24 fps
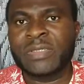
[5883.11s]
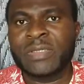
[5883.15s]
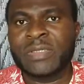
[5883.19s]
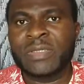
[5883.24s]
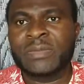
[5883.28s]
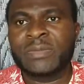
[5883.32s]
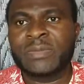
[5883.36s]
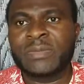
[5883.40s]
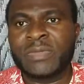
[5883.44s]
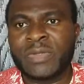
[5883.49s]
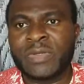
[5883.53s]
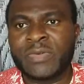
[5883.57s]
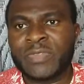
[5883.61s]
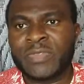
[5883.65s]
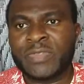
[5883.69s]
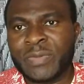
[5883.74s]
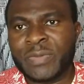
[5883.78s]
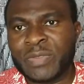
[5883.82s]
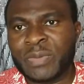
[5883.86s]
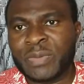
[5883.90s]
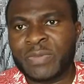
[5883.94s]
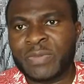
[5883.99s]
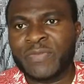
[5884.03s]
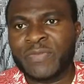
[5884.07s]
Because somebody to be
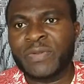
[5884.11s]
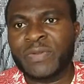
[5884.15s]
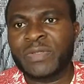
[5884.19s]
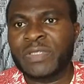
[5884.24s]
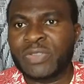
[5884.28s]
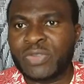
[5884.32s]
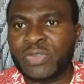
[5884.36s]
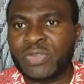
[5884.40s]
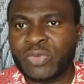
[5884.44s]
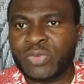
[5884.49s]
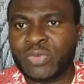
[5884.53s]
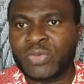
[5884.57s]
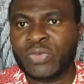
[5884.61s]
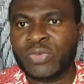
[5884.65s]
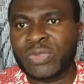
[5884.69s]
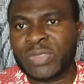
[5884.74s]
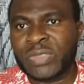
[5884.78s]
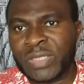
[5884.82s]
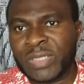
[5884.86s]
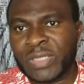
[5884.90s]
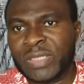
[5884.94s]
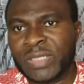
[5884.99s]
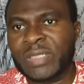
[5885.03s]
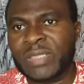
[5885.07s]
falling 2,
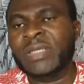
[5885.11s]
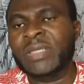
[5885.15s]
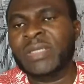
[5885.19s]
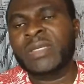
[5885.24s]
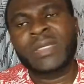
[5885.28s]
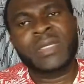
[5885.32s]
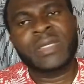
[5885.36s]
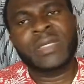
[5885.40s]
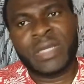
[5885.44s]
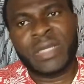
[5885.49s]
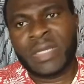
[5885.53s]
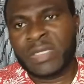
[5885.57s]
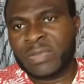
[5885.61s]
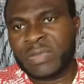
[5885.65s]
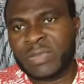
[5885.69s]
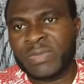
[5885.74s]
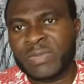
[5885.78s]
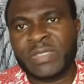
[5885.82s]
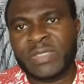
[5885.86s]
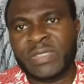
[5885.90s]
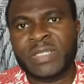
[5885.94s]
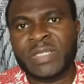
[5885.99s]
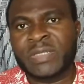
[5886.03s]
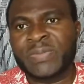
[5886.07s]
3, it means
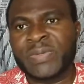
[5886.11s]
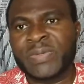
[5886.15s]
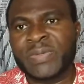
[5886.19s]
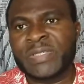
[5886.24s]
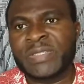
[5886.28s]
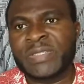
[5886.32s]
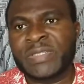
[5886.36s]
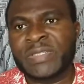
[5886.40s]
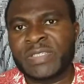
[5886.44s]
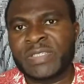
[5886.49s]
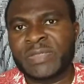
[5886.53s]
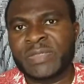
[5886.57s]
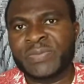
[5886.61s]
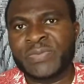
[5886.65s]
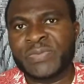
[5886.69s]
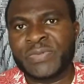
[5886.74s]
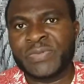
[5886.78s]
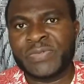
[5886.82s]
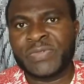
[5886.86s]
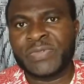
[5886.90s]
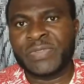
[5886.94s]
that the person is improving.